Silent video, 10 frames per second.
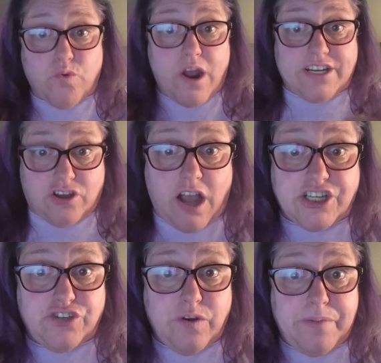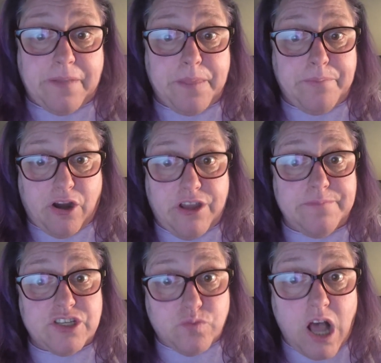where I talk to you about the
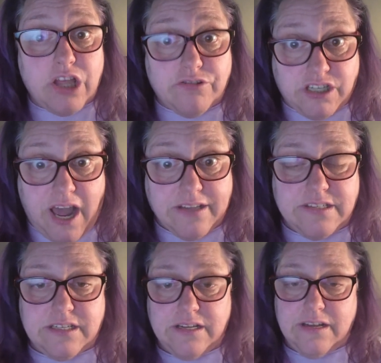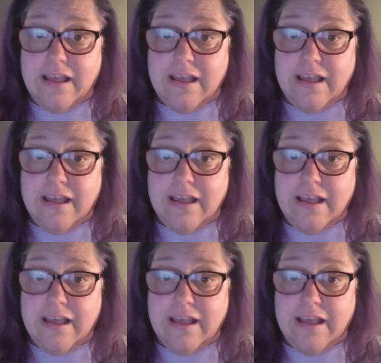barium swallow test.